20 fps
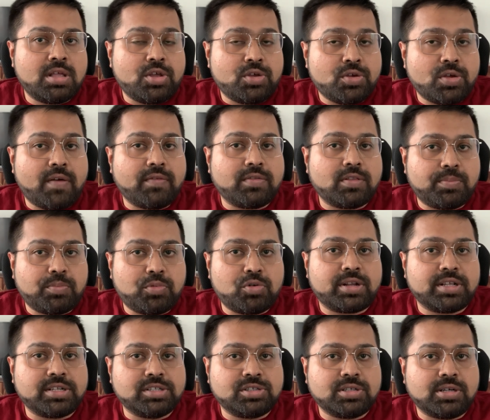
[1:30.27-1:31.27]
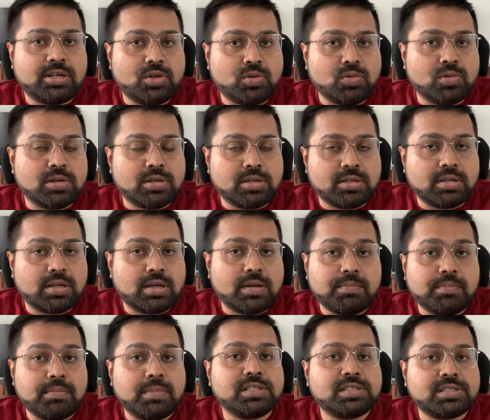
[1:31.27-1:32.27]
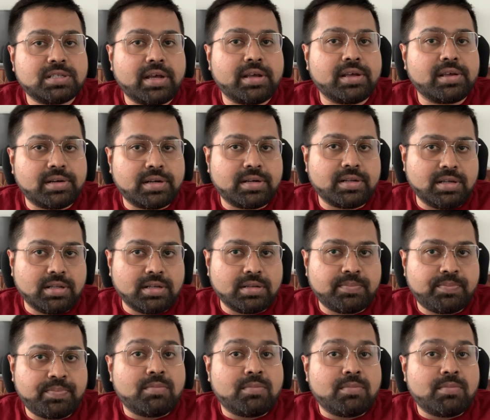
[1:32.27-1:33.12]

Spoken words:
you have the potential to earn a much higher return,